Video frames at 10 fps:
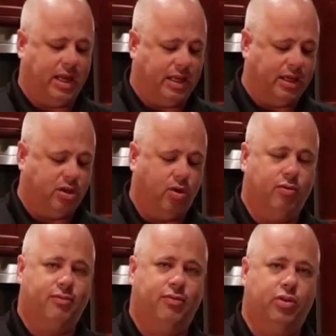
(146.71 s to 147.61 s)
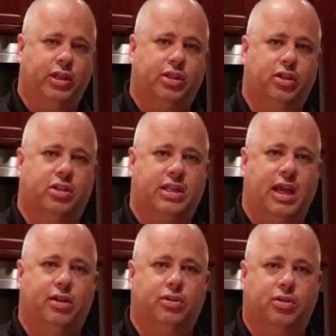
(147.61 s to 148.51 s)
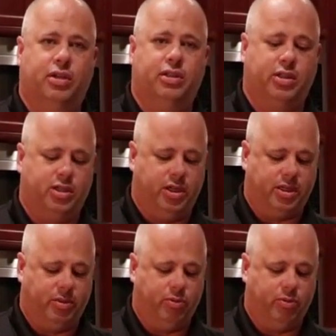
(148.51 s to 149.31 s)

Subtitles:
and they don't fully cook down during the cook.